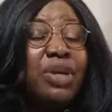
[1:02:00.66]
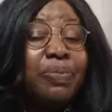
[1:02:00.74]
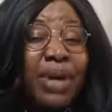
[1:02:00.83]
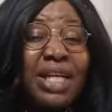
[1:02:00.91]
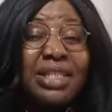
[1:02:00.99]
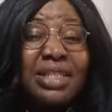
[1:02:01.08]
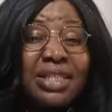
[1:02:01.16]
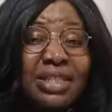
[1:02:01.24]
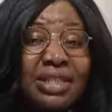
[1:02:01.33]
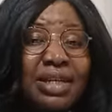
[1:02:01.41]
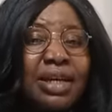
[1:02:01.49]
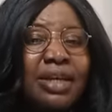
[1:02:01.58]
they're planting
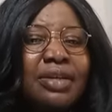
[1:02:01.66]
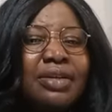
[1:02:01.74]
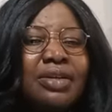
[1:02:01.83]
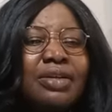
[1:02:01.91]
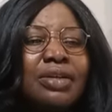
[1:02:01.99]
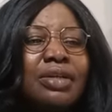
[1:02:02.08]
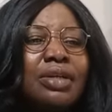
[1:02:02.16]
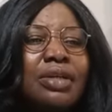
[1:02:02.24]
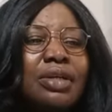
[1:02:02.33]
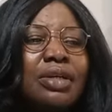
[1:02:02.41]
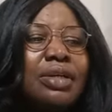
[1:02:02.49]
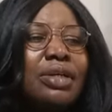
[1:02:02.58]
it here,
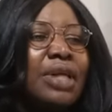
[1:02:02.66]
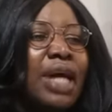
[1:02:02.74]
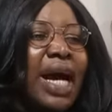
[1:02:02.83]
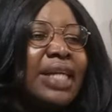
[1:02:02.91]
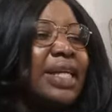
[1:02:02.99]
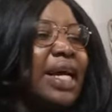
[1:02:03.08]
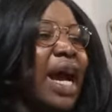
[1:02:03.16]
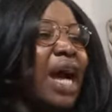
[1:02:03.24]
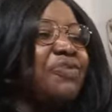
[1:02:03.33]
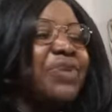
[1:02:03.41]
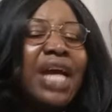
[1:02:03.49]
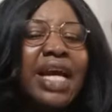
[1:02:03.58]
and
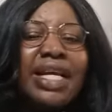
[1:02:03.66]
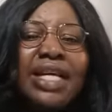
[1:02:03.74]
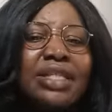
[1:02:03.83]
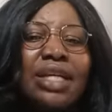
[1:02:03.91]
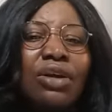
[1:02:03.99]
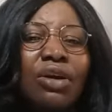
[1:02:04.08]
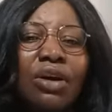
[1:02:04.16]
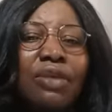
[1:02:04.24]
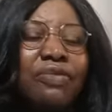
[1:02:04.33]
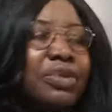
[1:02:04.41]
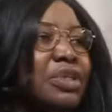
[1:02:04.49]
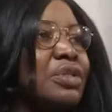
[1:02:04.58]
Africa eats a lot
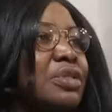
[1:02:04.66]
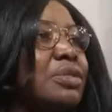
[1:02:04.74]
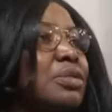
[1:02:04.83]
of it,